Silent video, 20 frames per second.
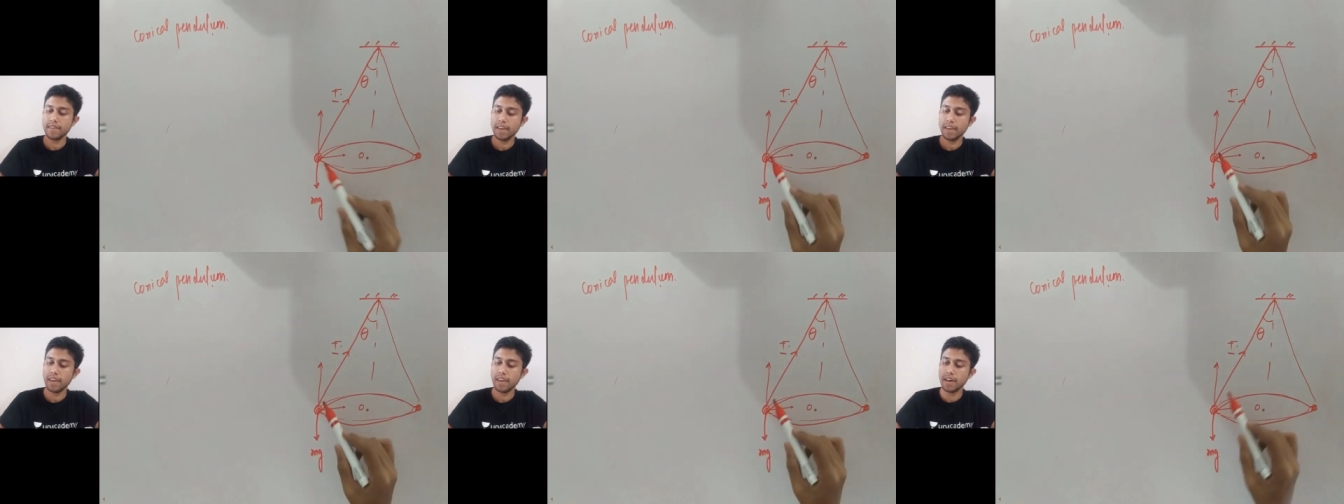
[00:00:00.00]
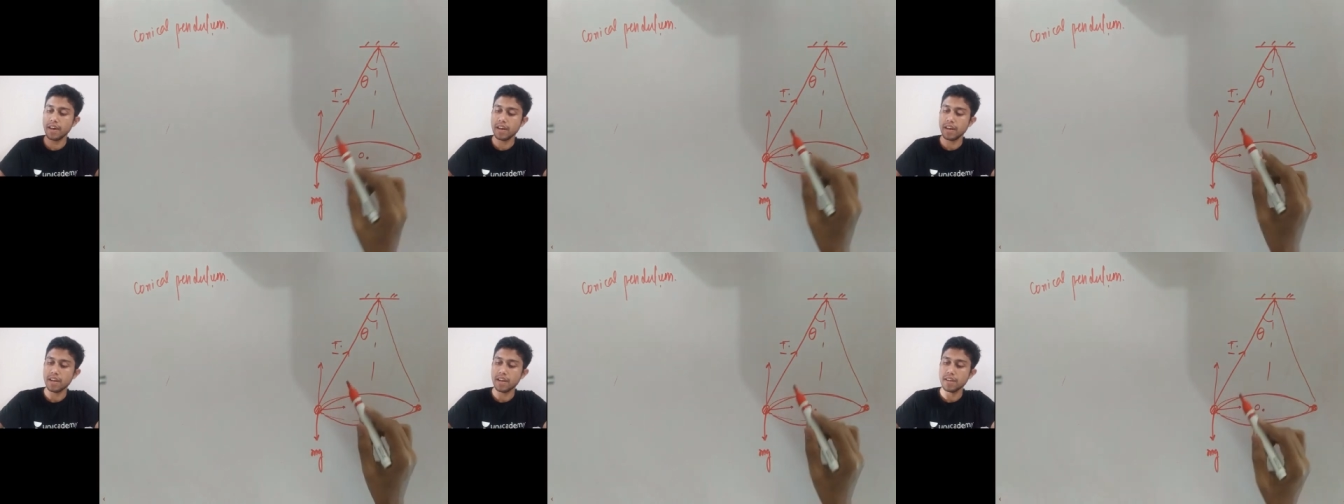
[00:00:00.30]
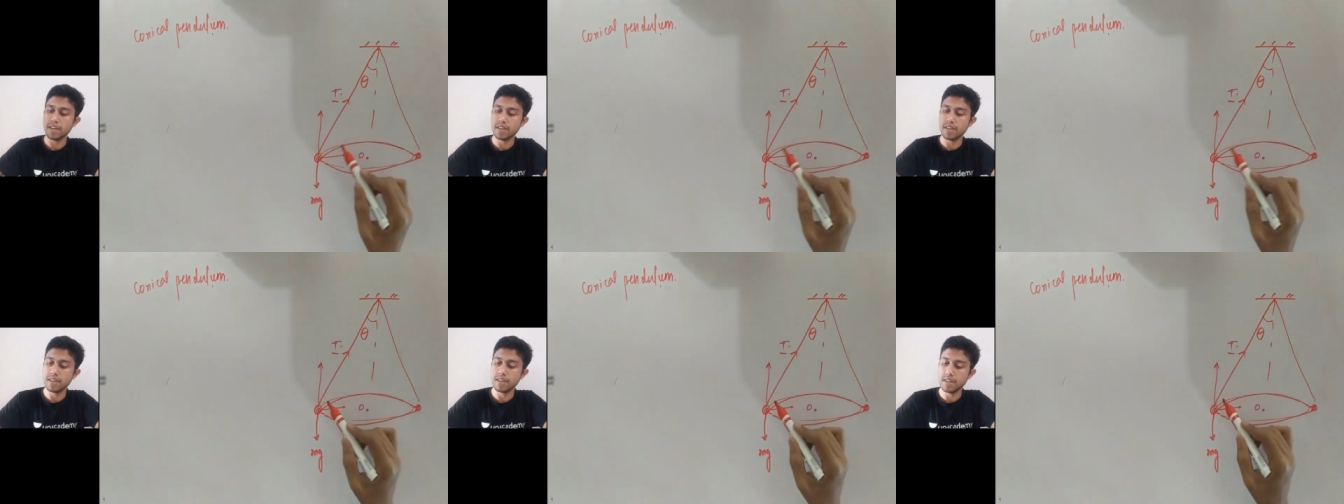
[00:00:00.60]
here,
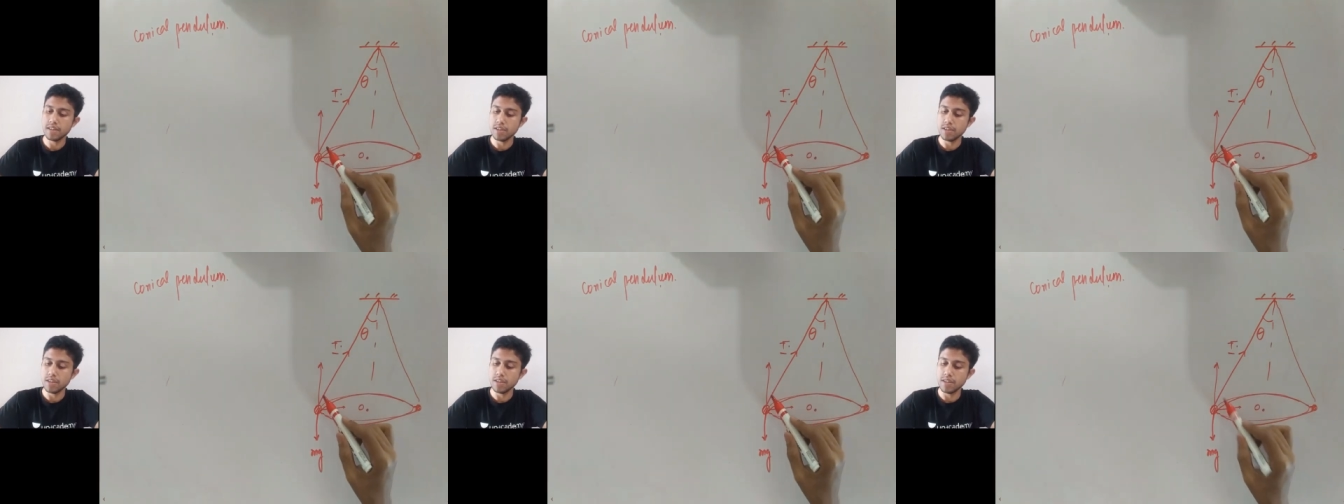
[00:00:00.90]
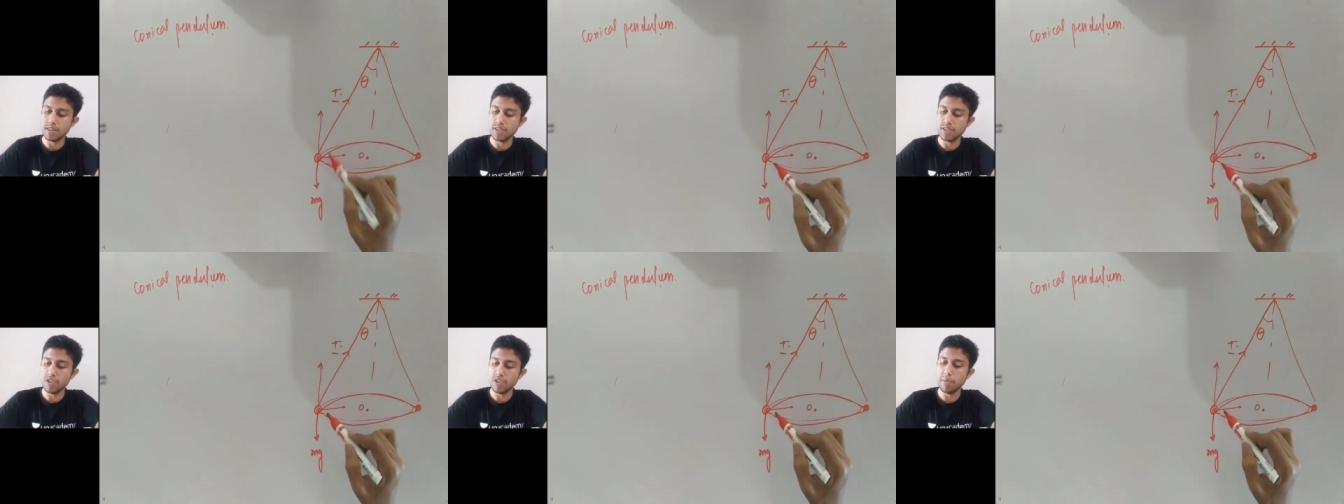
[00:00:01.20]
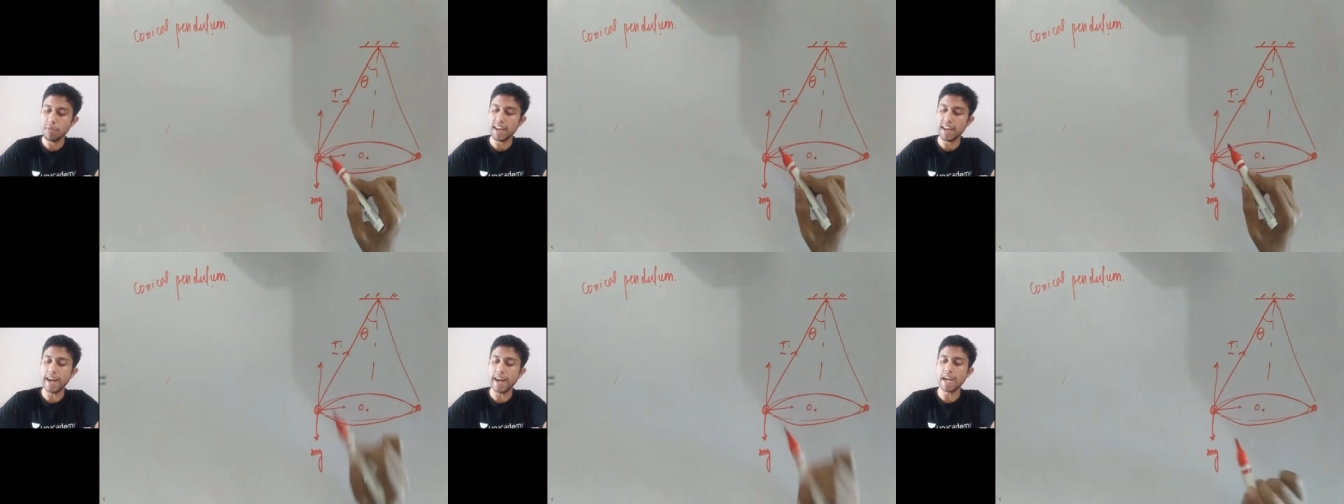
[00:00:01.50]
this will be
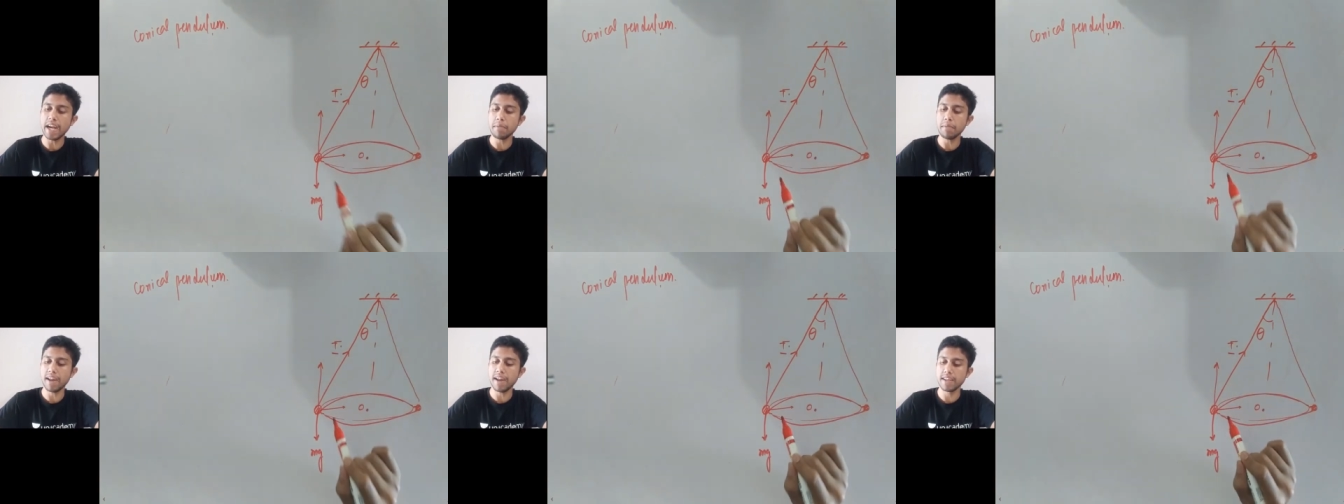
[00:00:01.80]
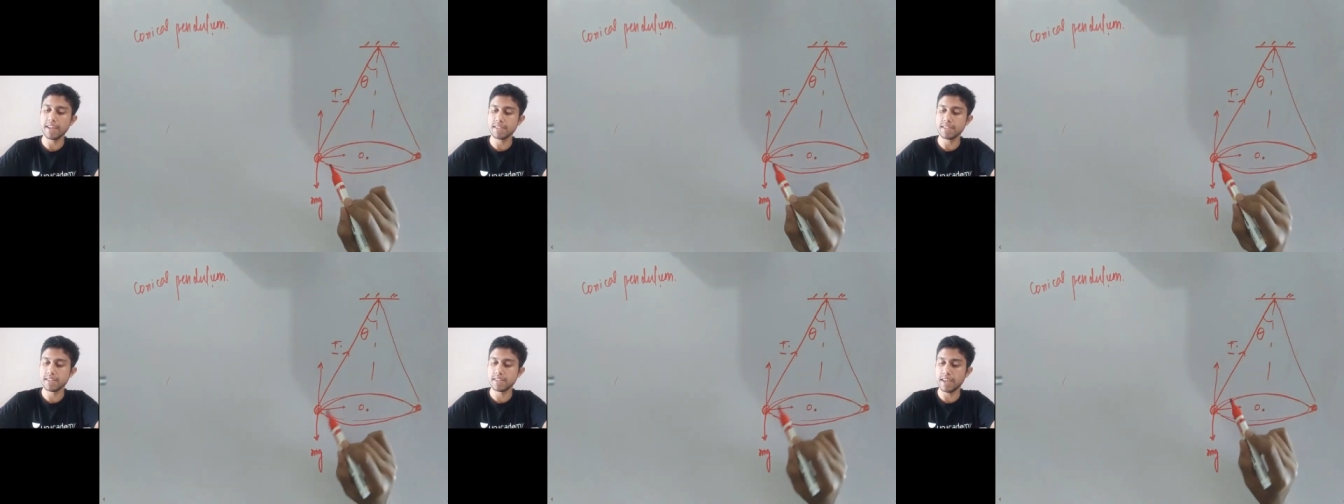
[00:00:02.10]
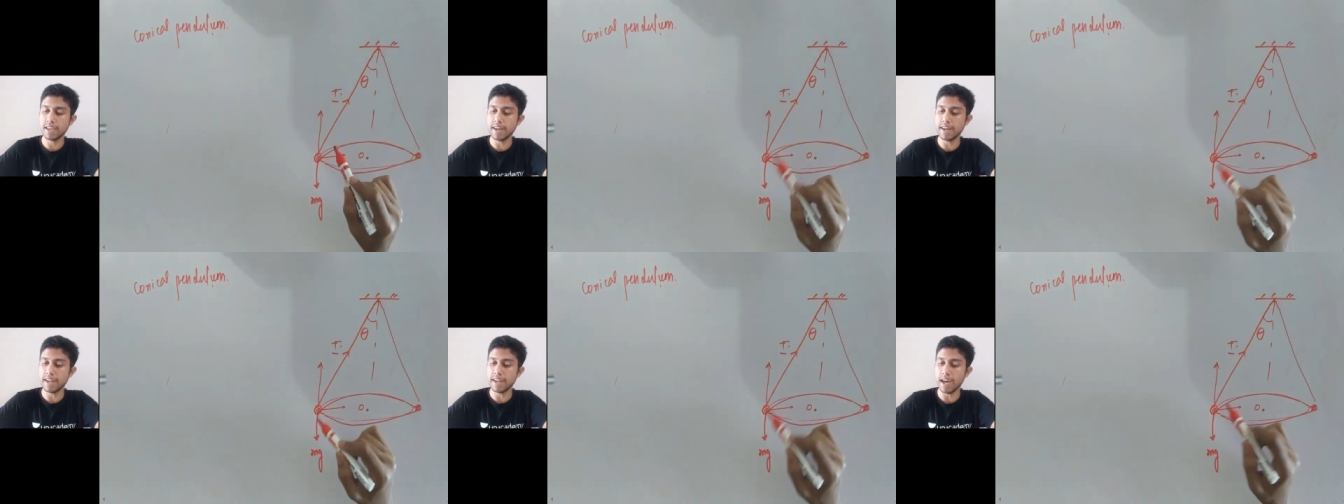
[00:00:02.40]
90 minus
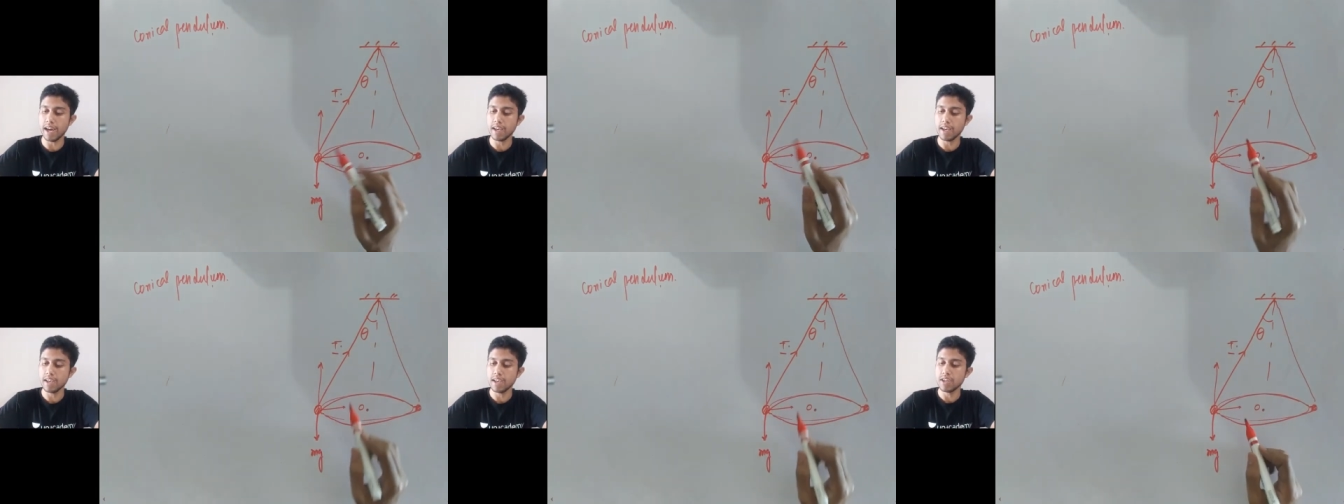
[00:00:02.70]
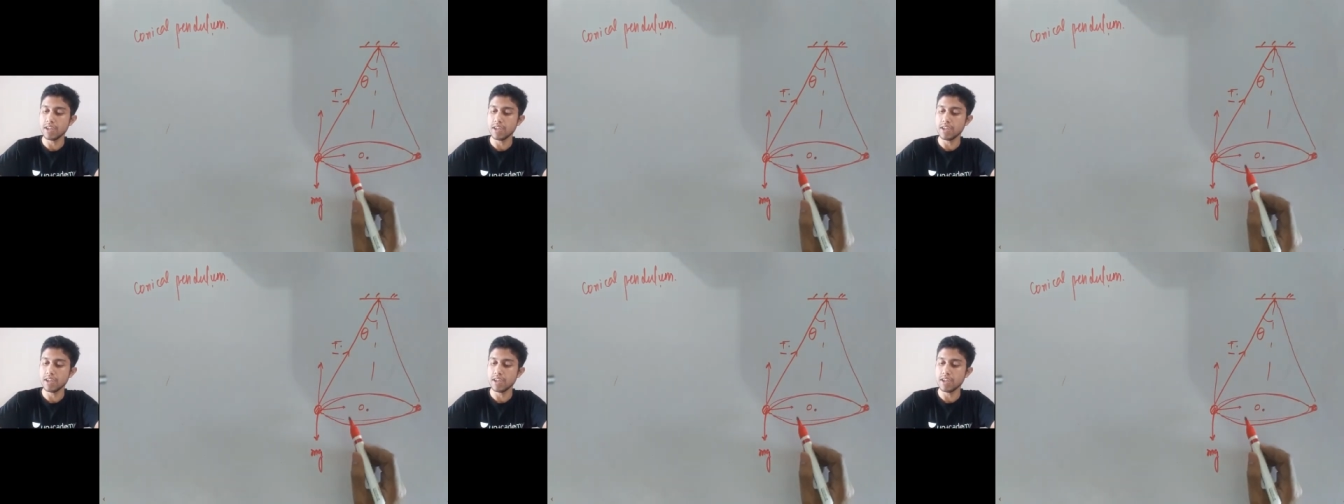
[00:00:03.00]
theta.